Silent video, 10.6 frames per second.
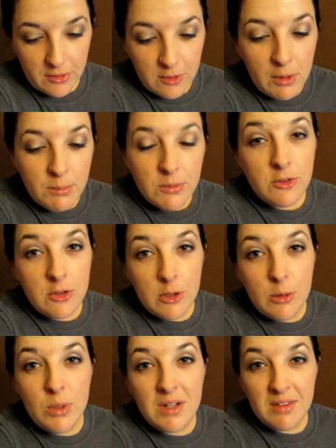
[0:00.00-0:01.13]
So I'm
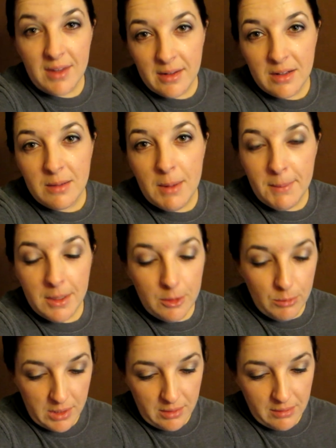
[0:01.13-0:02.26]
so excited about my new
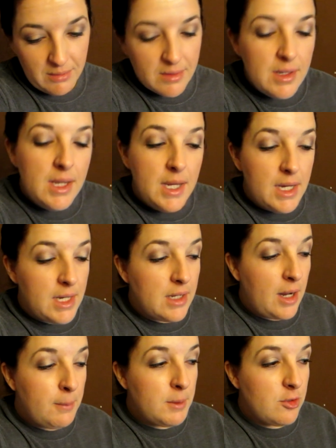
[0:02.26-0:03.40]
lens and
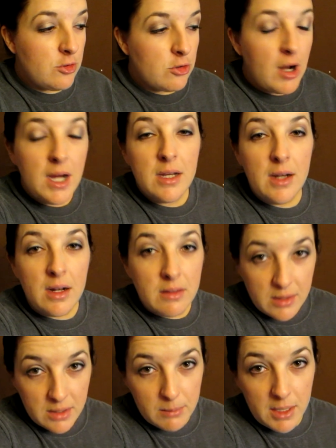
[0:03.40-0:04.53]
I've been trying not to
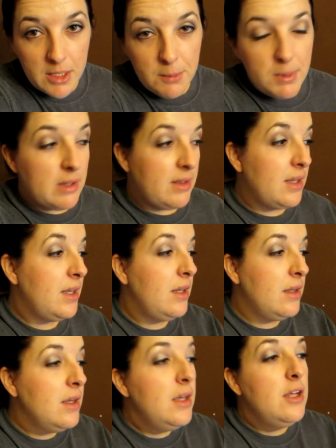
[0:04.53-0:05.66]
think about it because I
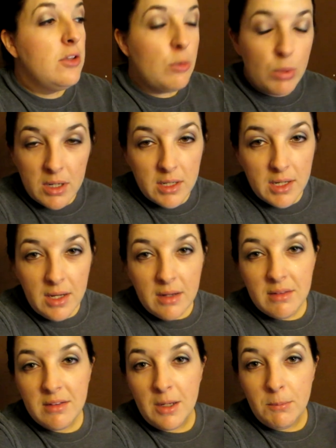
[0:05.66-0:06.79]
need to work on
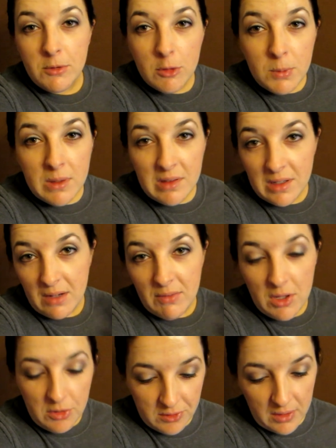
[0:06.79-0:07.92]
cakes and I'm so busy. I have
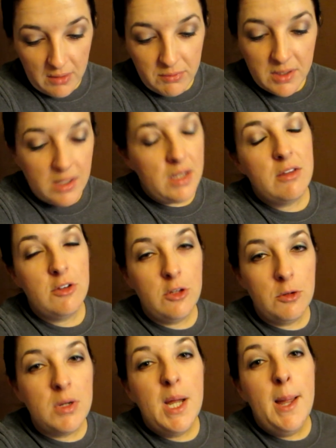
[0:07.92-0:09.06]
other stuff that I need to
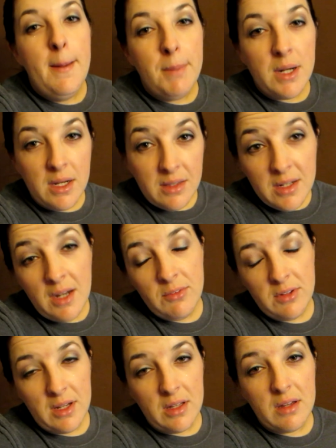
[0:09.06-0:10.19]
do, but I did have to
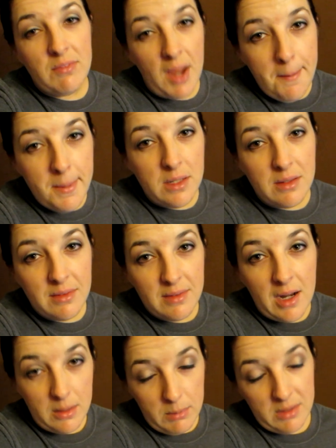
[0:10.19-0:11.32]
take like five minutes
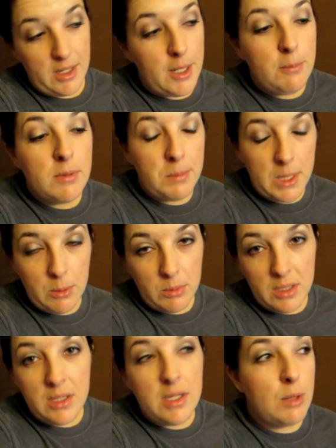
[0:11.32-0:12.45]
out of my time to play with
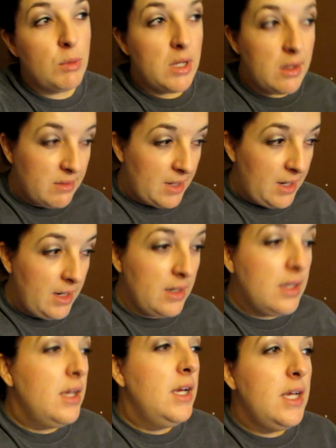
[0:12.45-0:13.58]
it. And I went
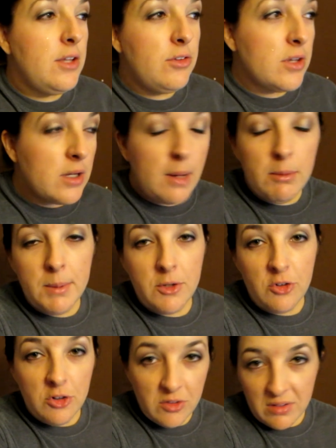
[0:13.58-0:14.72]
outside and took a couple of
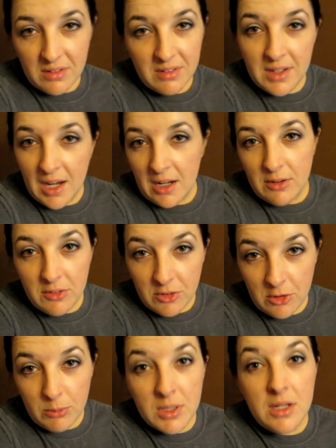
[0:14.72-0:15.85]
pictures just to see how it
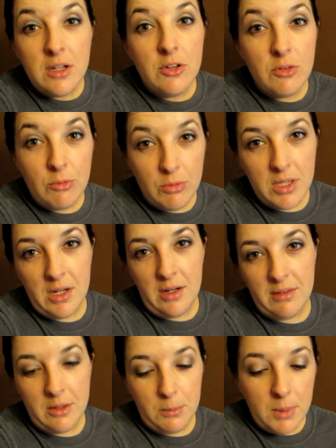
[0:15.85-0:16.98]
zoomed and it's really
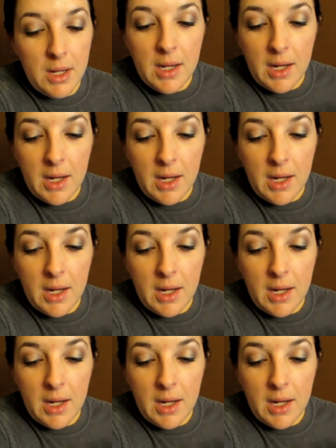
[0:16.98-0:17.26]
awesome.